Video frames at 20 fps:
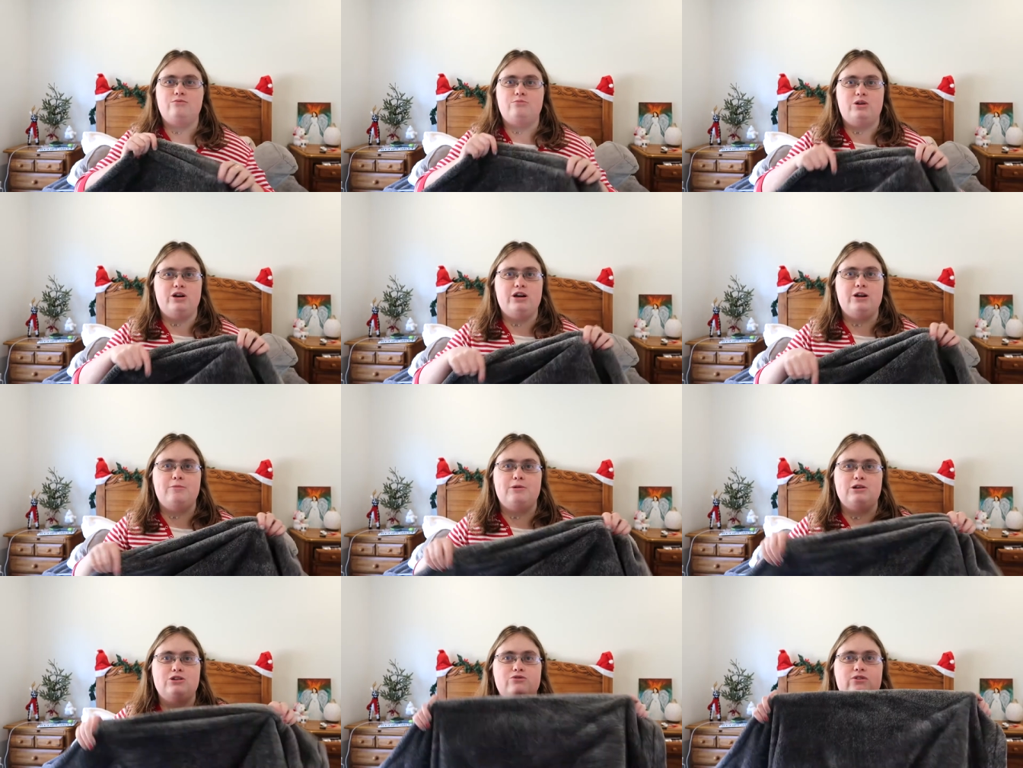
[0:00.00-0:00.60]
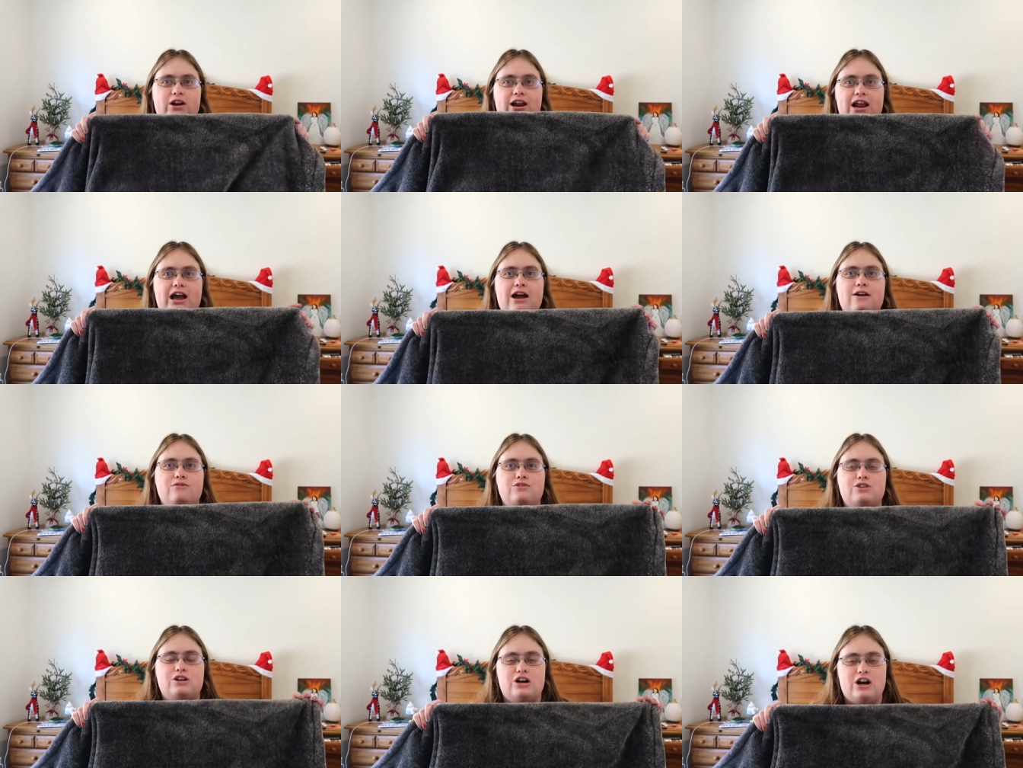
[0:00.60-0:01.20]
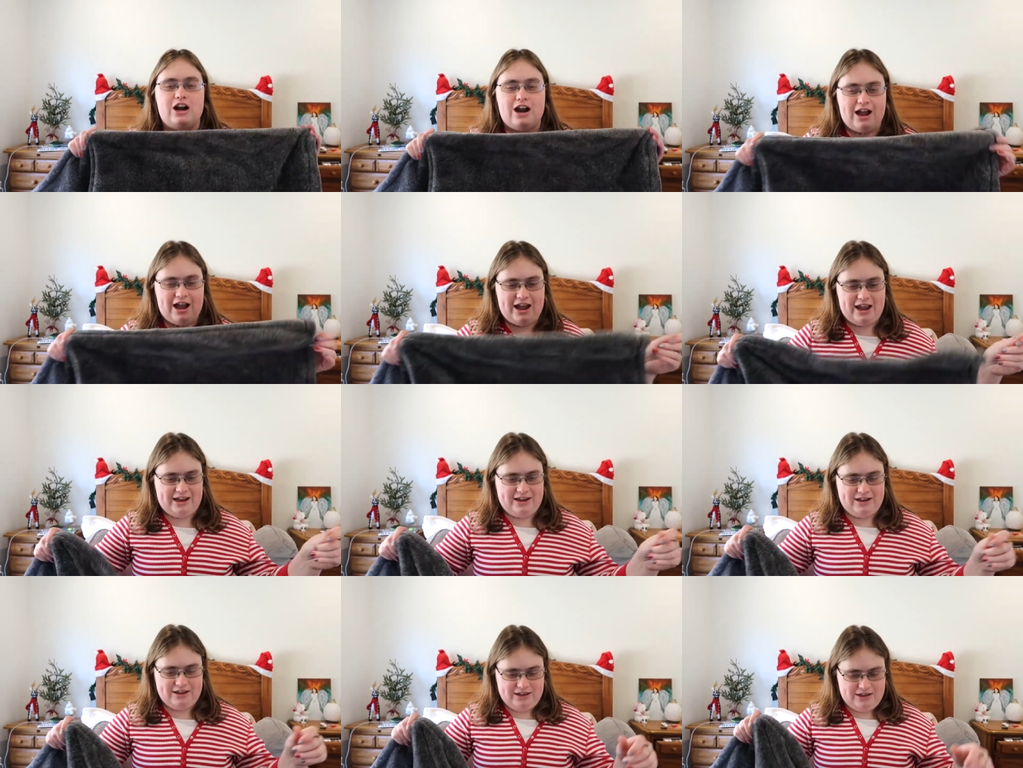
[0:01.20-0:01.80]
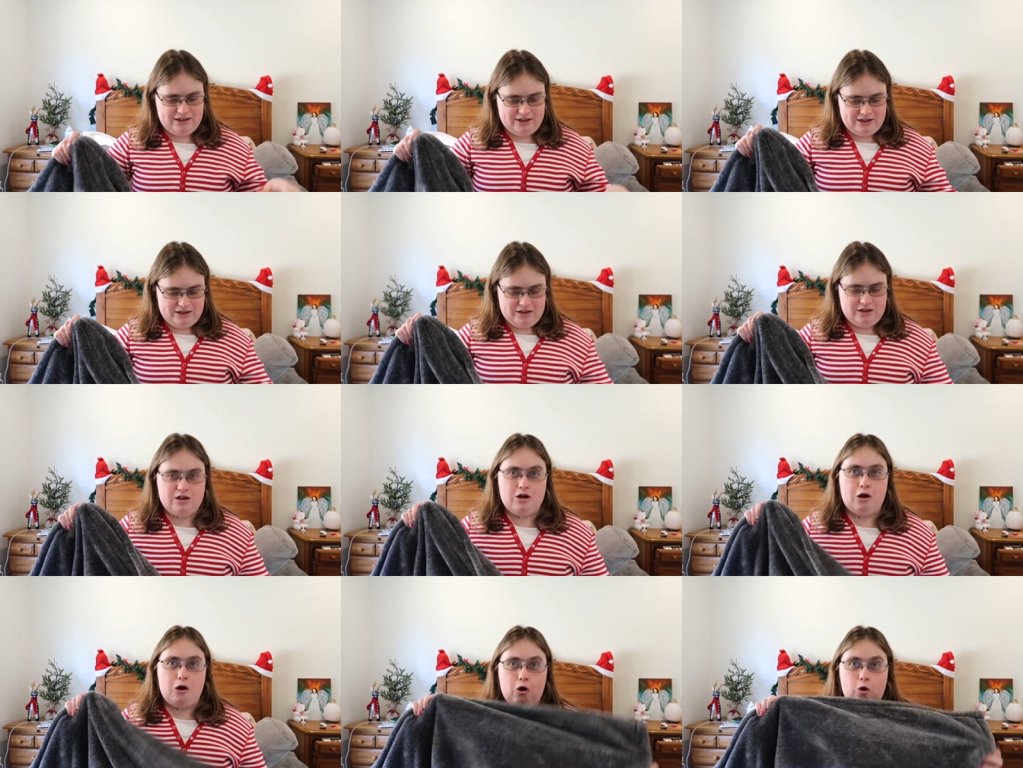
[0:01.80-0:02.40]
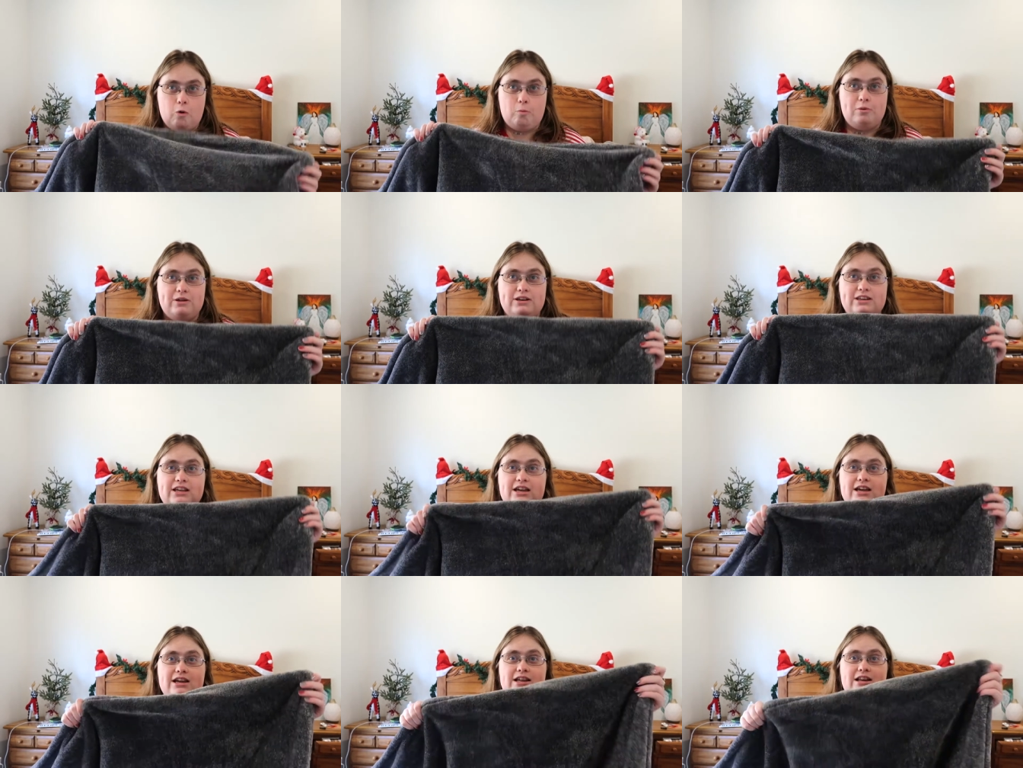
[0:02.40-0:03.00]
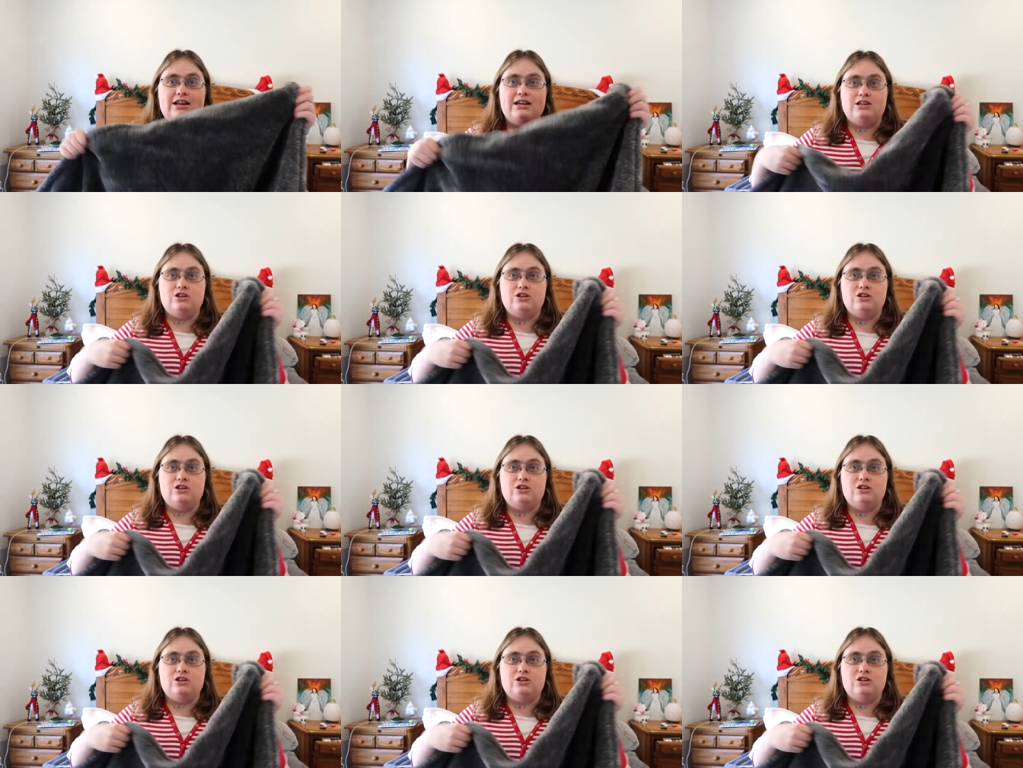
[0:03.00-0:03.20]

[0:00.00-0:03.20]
pretty much right after I opened it.